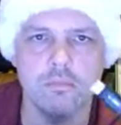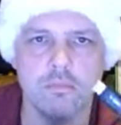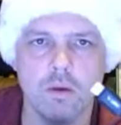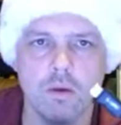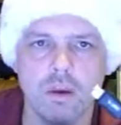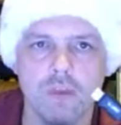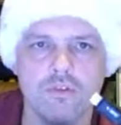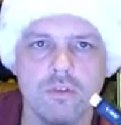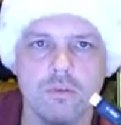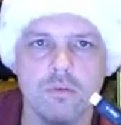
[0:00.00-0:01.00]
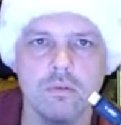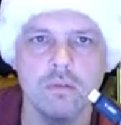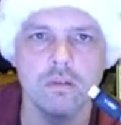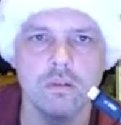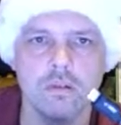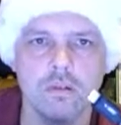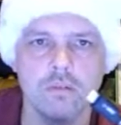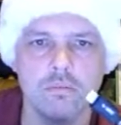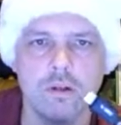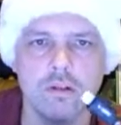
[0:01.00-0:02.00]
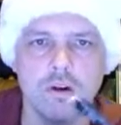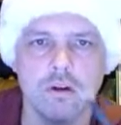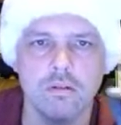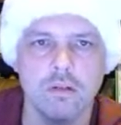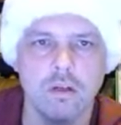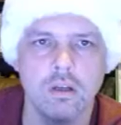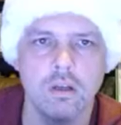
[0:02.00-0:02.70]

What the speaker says: my wife and my daughter